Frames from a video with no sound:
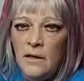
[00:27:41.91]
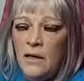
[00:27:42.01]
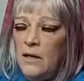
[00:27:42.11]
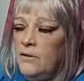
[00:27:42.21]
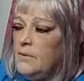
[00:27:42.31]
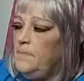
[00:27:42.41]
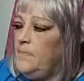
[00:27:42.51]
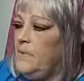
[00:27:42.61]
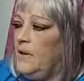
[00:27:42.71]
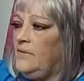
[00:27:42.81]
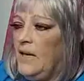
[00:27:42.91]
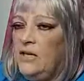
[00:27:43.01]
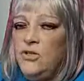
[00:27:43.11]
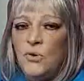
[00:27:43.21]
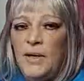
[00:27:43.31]
uh, the, the, they
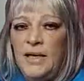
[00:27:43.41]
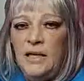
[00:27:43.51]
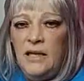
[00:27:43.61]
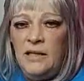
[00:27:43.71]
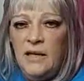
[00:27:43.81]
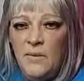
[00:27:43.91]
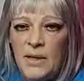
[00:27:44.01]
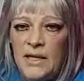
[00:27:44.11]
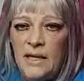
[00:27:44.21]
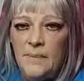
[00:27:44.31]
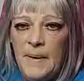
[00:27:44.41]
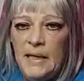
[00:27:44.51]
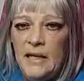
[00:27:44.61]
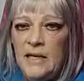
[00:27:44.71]
enjoy eating and they want to keep it.